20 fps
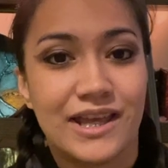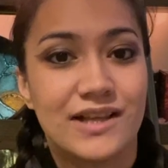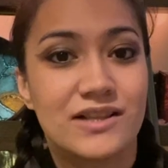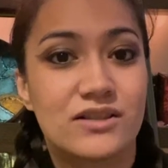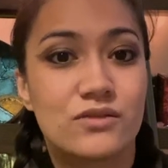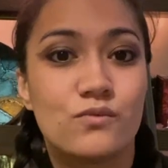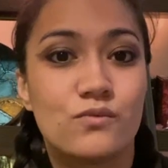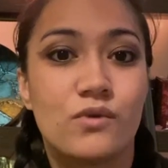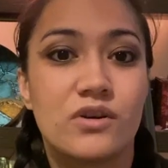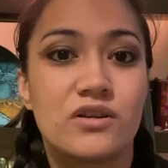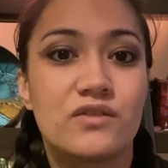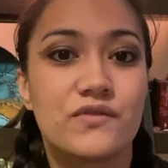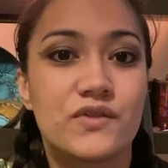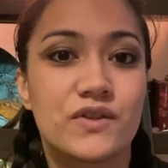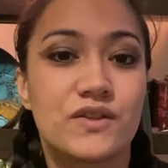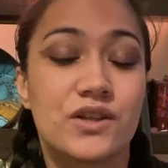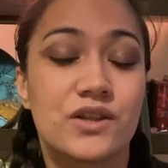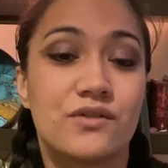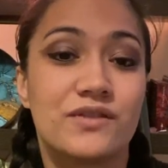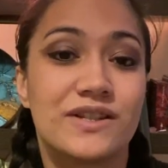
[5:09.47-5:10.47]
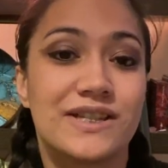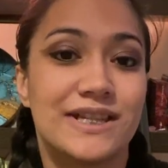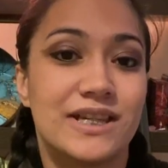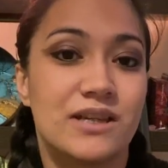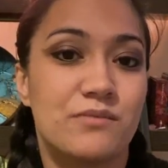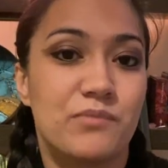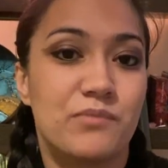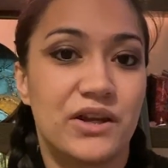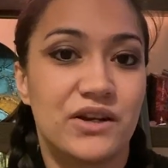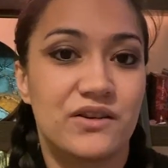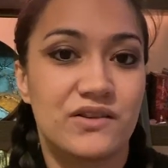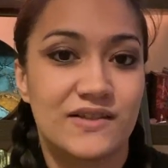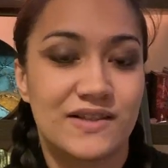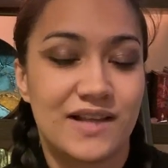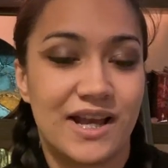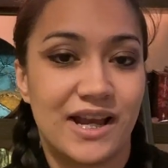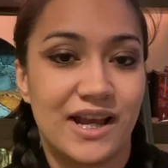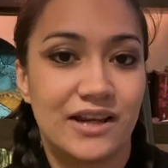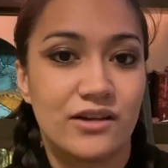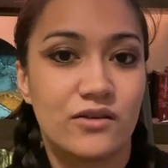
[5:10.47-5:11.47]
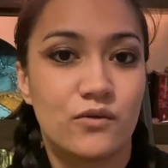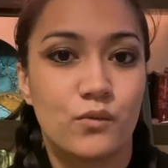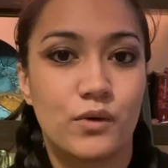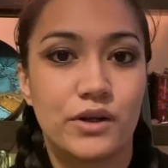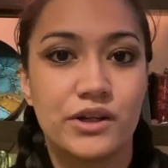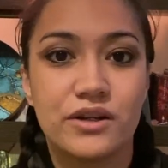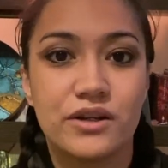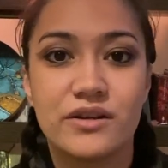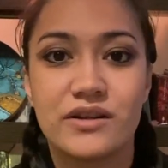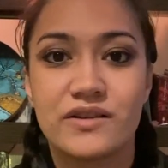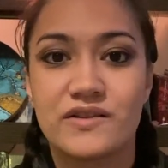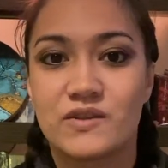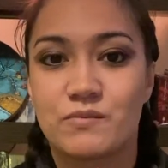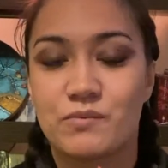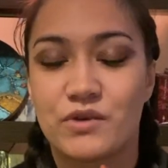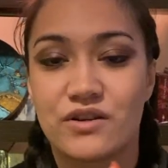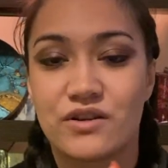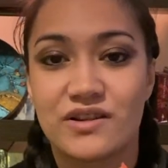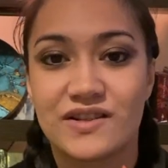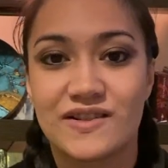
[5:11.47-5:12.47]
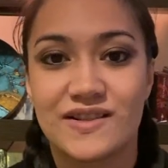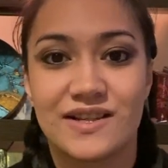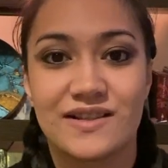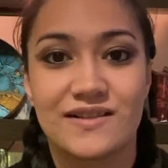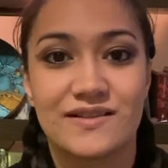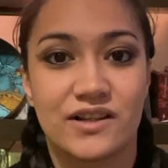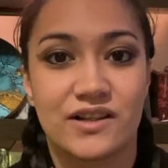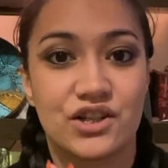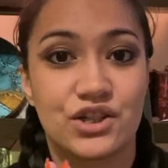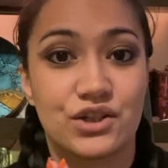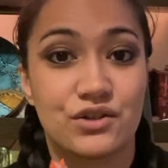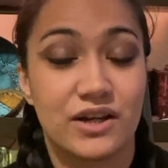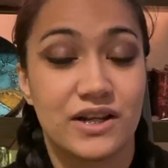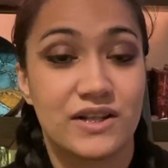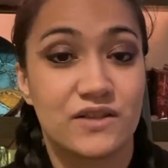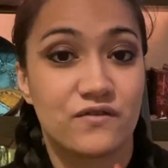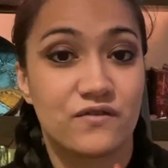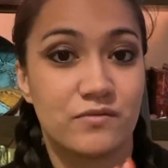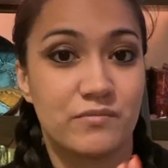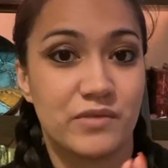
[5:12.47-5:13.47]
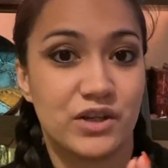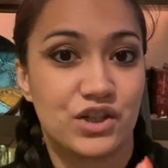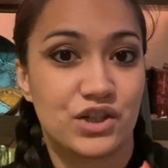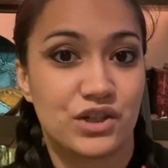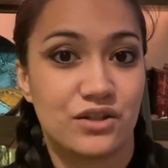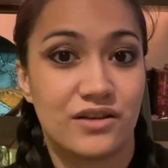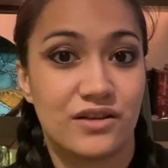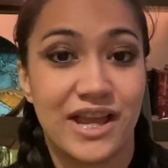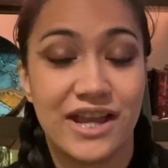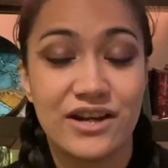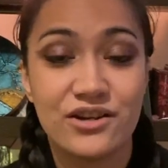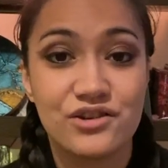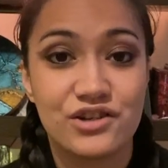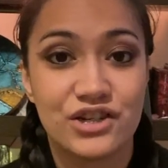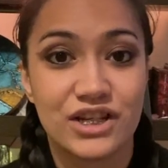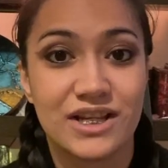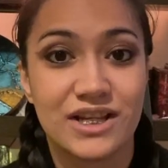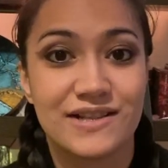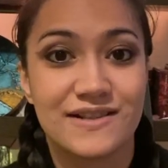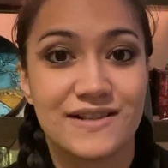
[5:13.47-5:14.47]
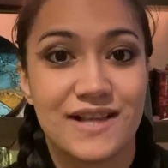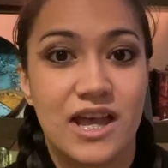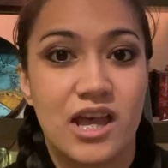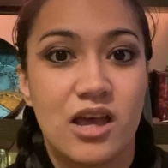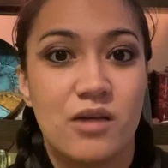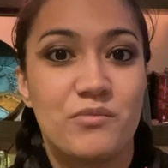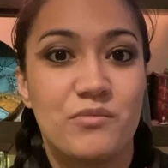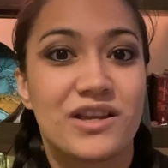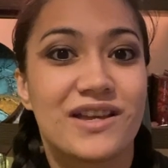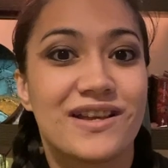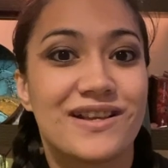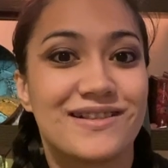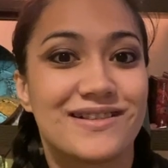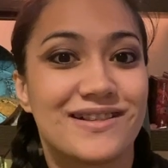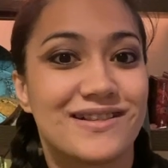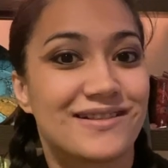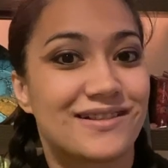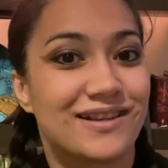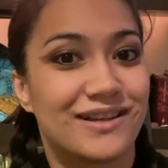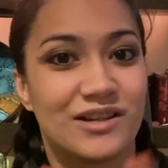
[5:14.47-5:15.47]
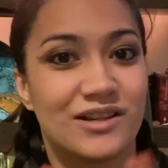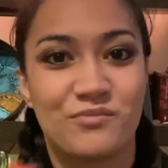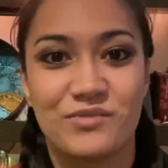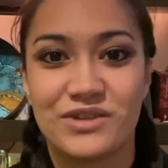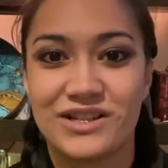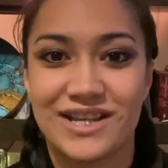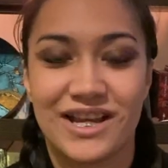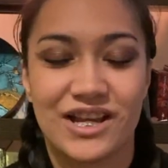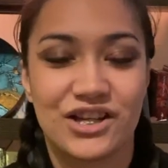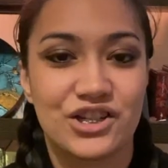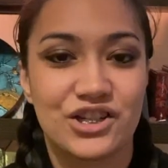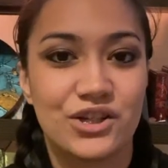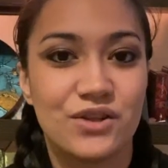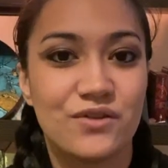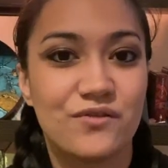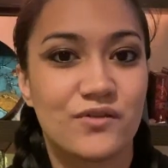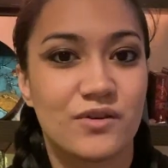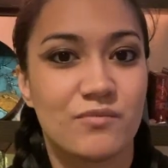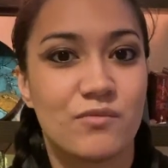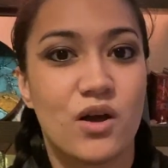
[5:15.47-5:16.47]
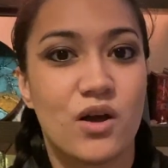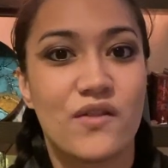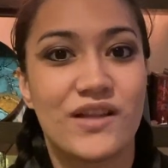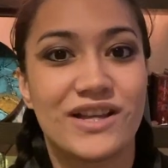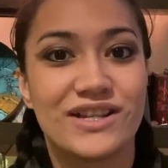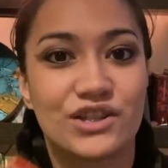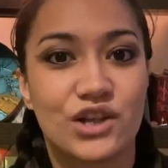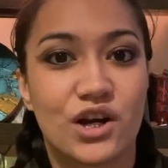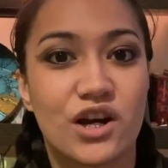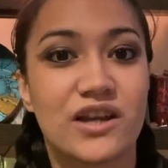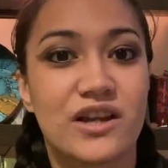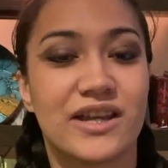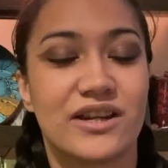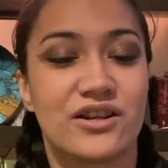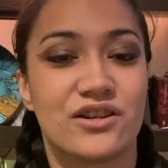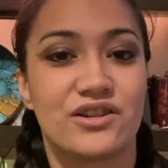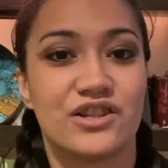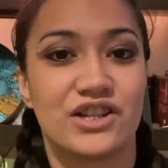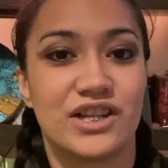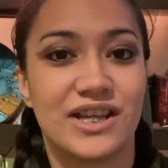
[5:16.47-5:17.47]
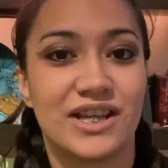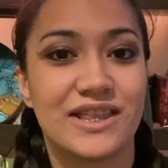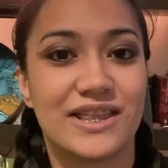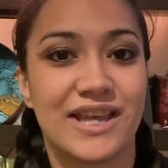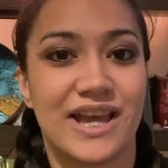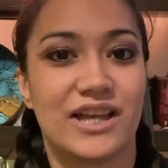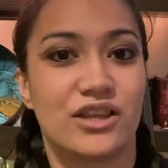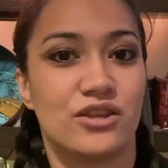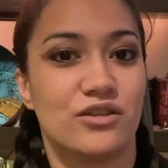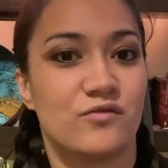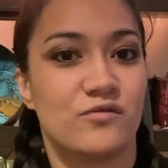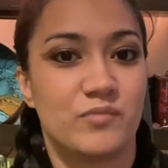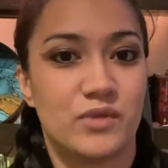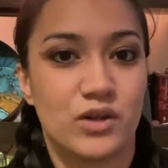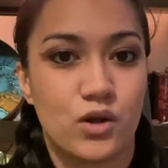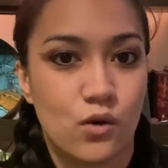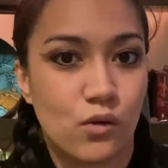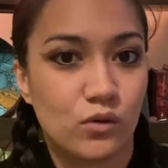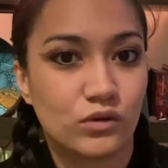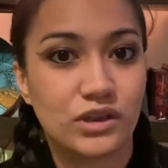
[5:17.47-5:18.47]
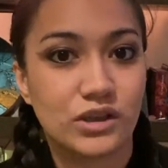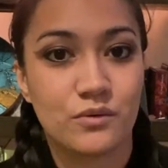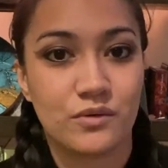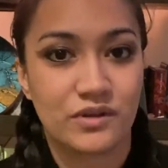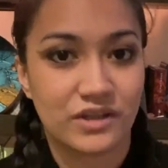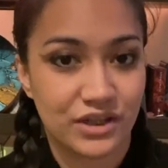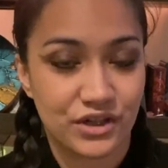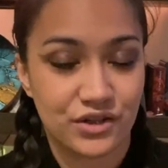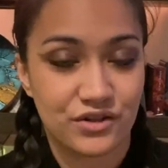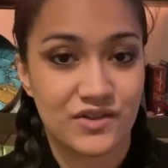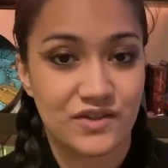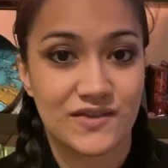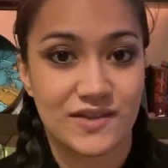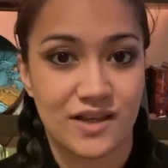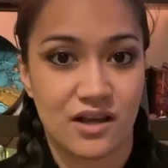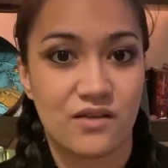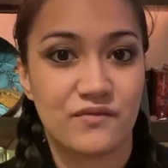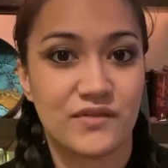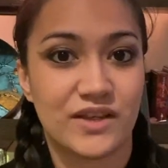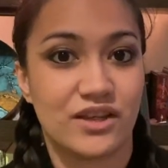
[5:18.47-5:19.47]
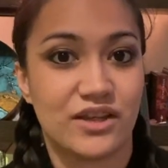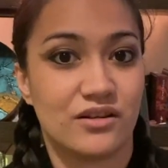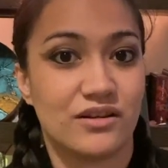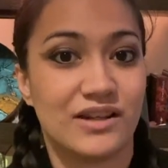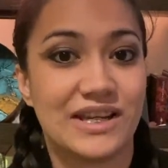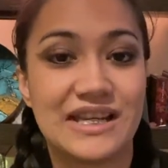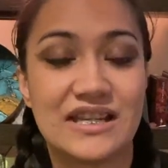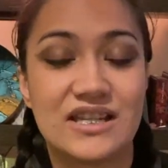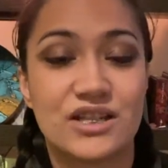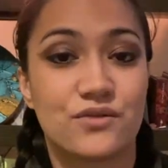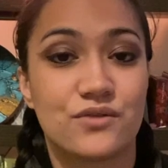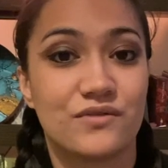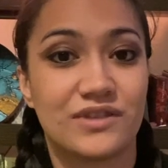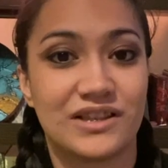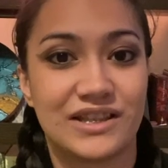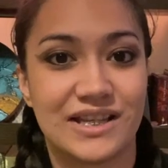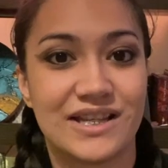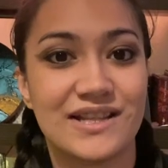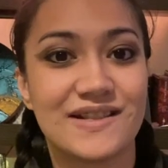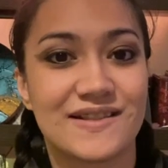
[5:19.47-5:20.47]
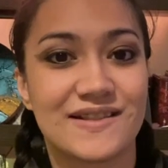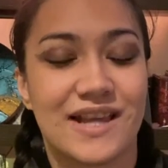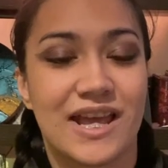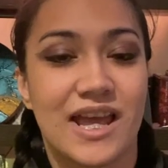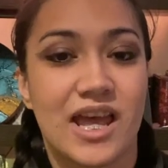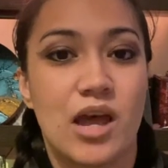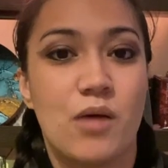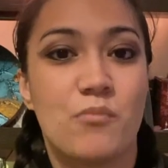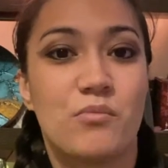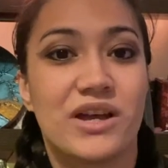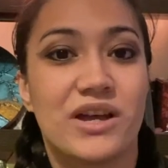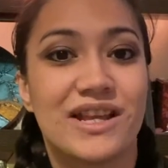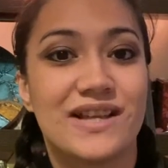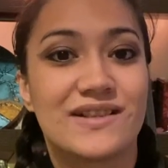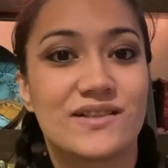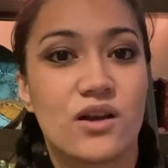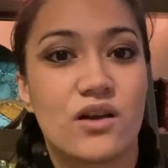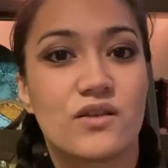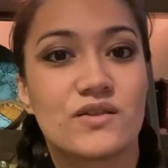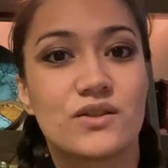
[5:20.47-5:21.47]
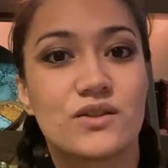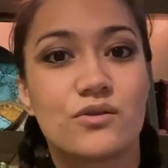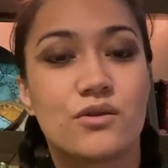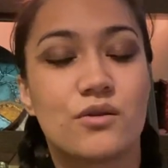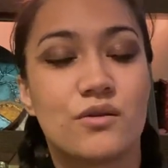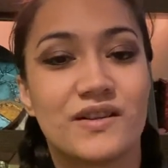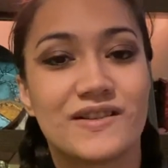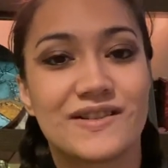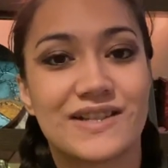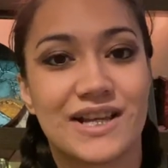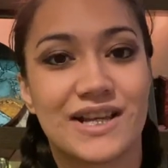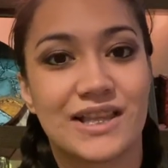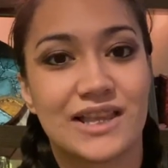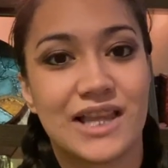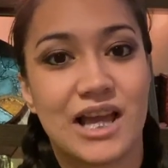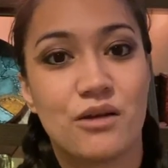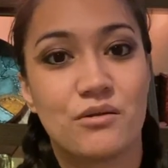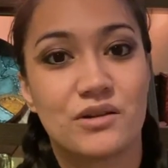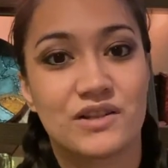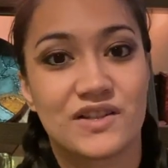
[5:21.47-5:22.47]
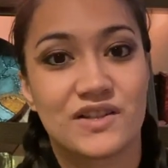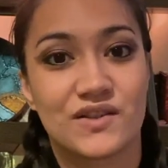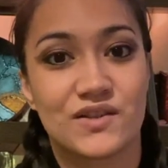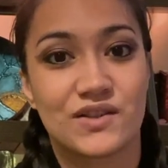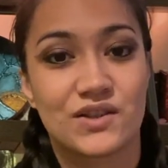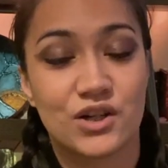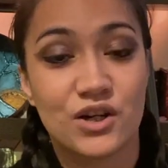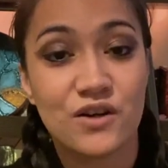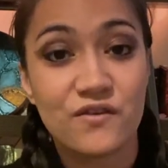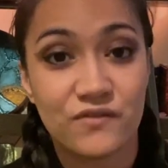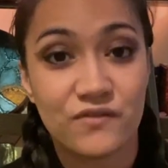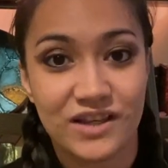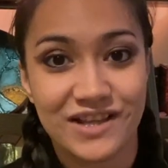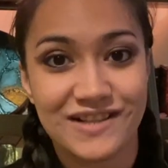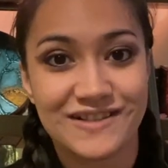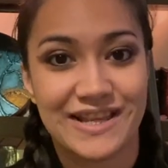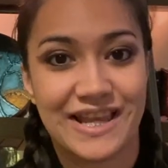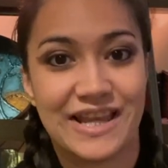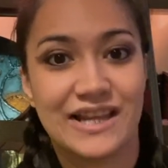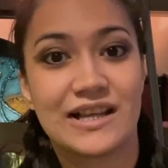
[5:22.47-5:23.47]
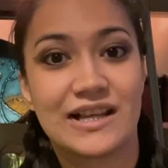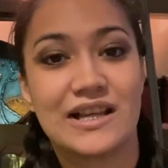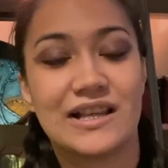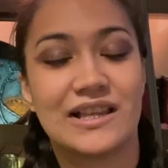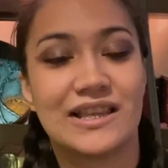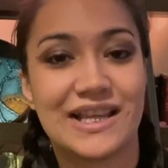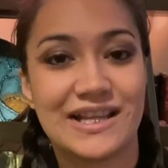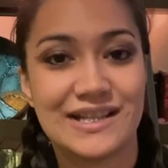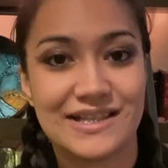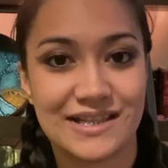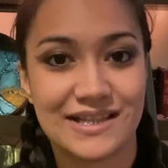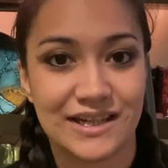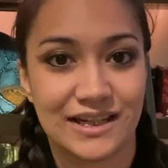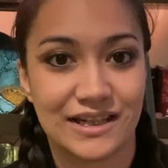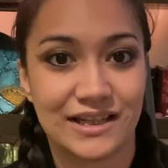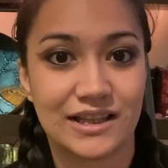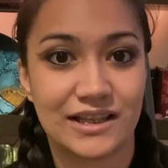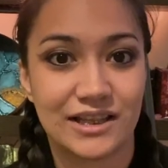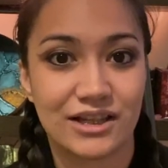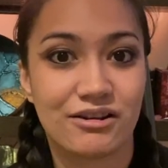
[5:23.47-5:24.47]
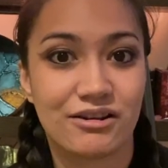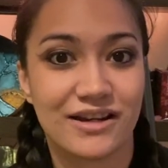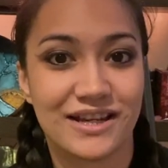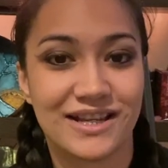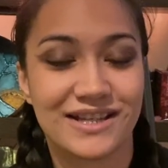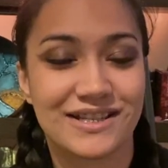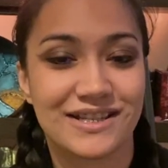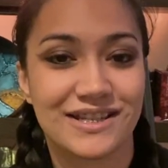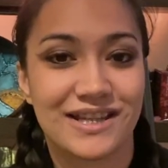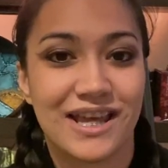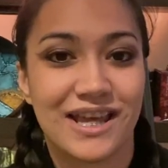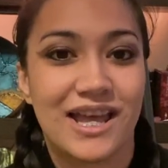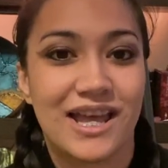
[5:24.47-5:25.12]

It's a wonderful stone to keep by your side when you're experiencing such transformational energies, because it's going to protect you from all that dark energy that you've been holding within yourself that you need to release, but it's also going to allow it to surface and cleanse it and clear it.